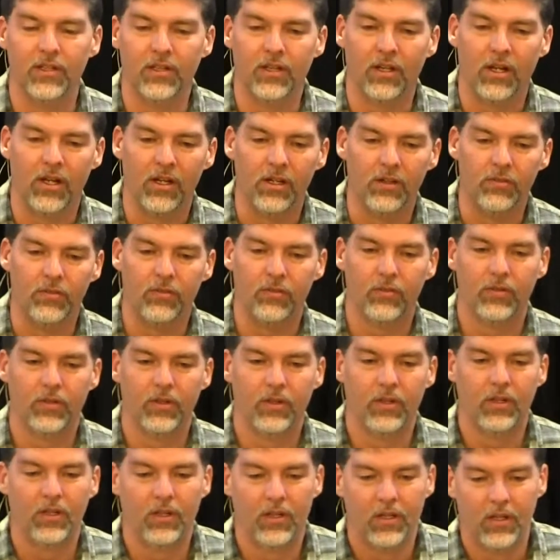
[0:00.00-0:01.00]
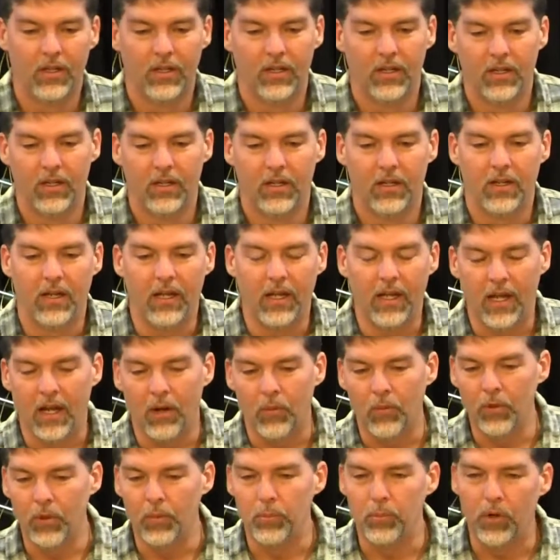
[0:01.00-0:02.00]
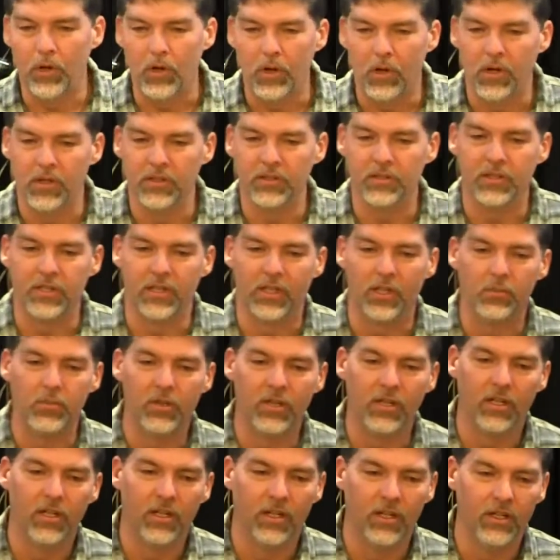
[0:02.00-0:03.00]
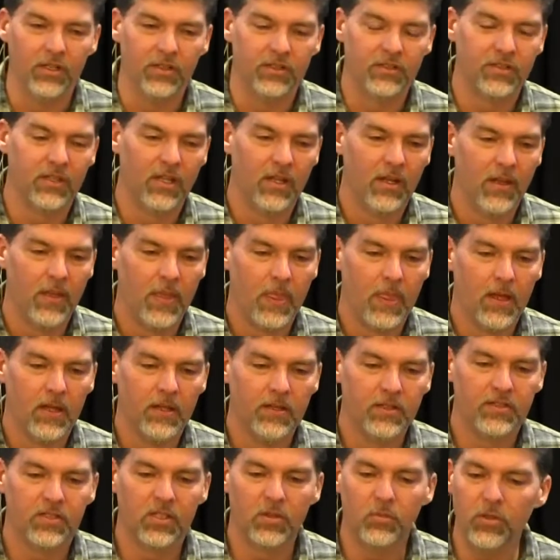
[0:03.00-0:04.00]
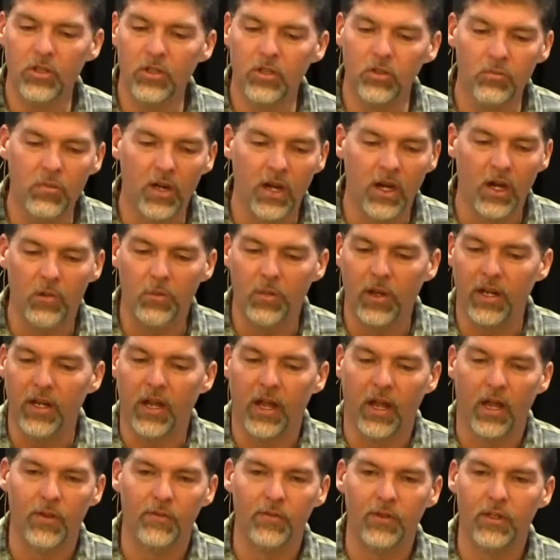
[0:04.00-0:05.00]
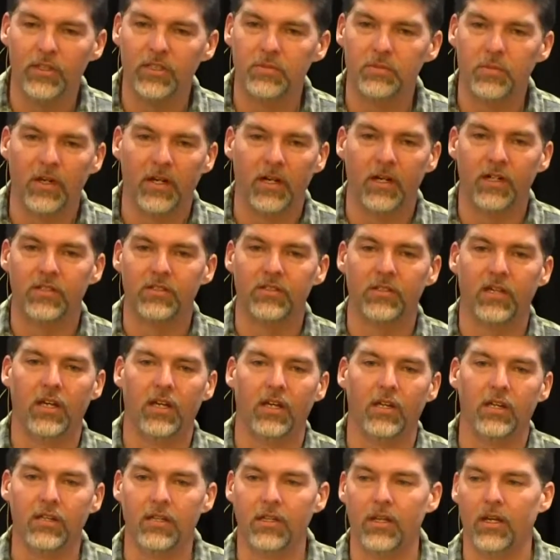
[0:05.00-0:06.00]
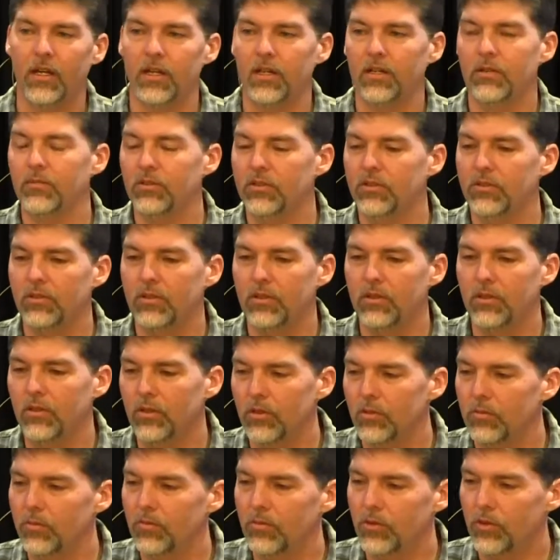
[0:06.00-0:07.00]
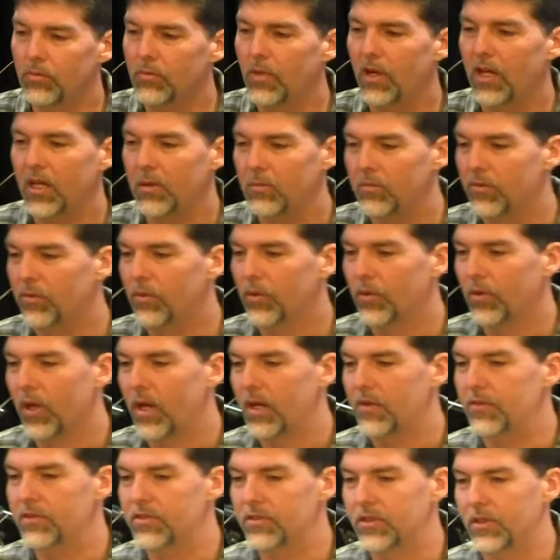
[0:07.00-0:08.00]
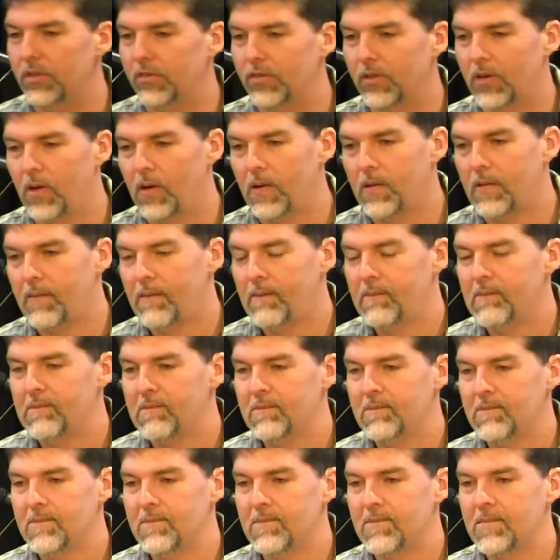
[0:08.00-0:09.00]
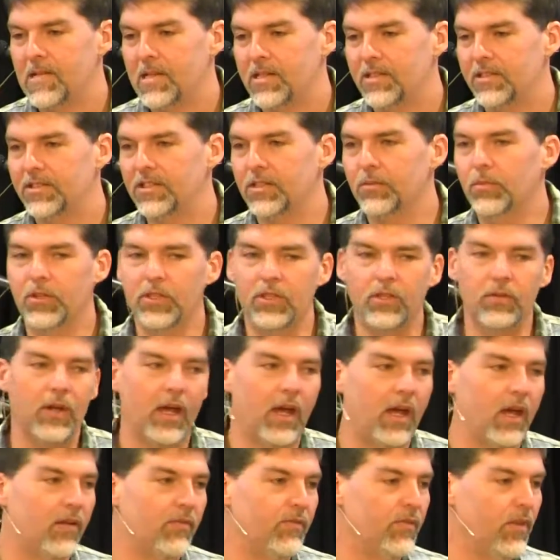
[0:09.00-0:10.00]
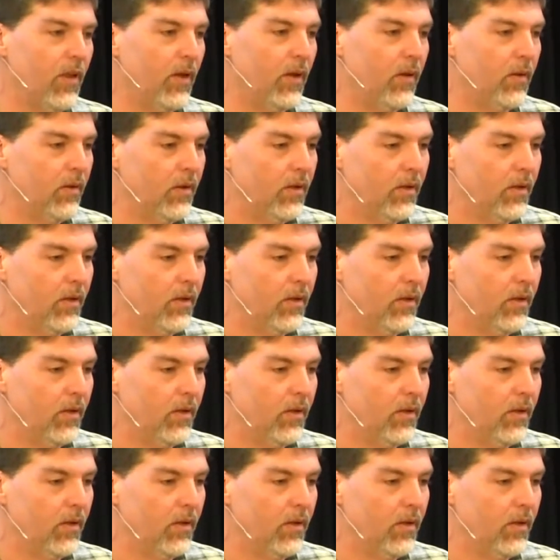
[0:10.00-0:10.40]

in life? And I want to pause here because some of you may or may not have experienced that yet. But you, you, you may before life is over. Some of you have, though.